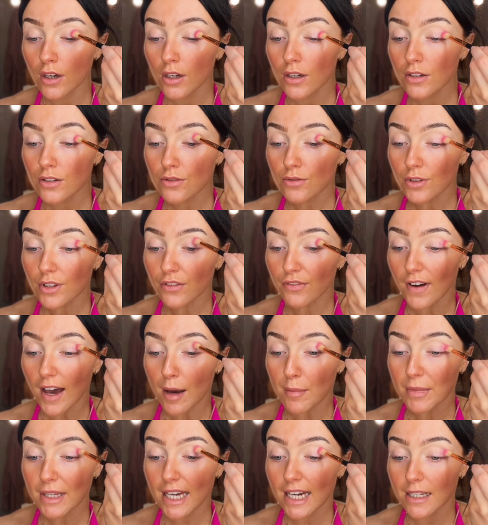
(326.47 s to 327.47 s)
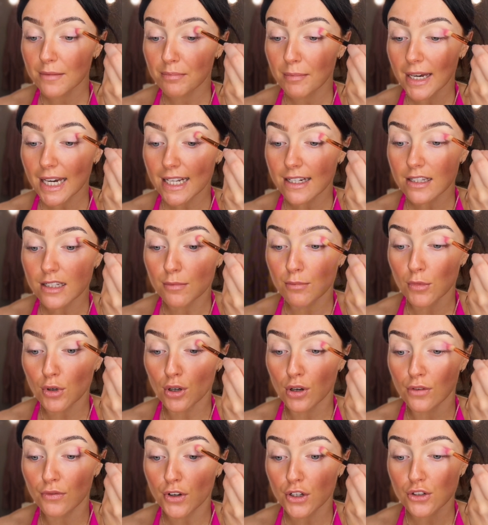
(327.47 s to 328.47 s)
So the family had made the
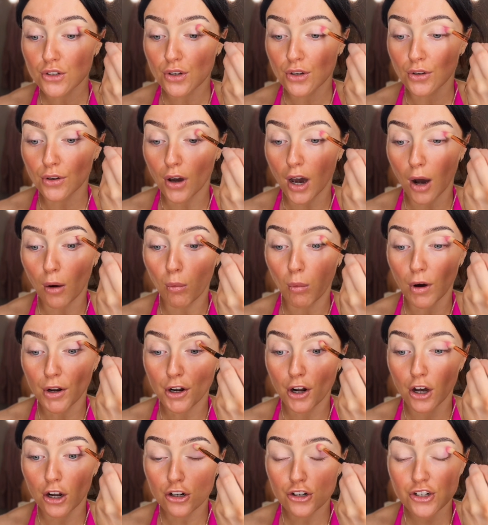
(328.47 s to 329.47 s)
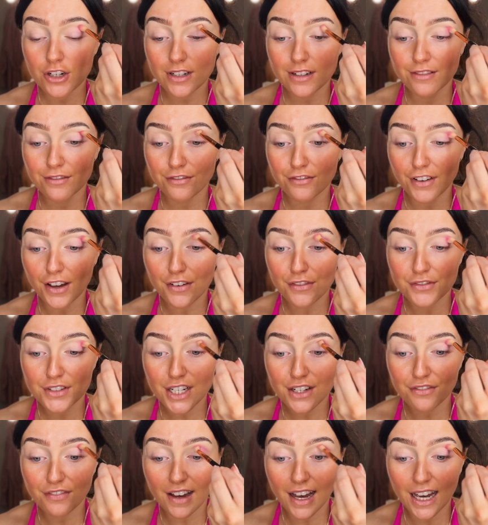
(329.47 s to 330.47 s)
move to a
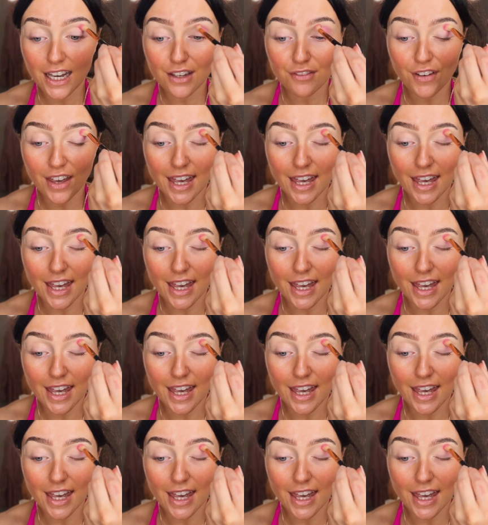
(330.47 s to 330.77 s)
155